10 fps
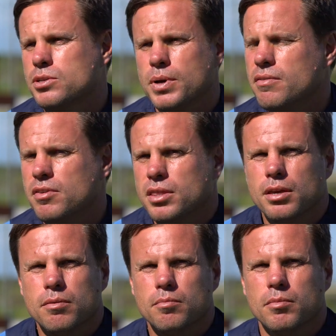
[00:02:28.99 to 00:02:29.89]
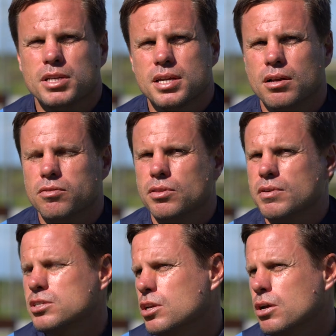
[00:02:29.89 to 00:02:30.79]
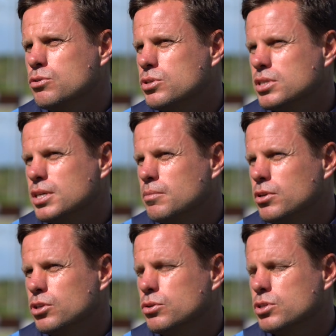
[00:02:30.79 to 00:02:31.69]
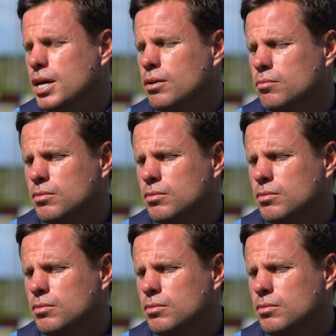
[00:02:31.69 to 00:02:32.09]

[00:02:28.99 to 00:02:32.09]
So anything that myself and the rest of the coaching team can do to help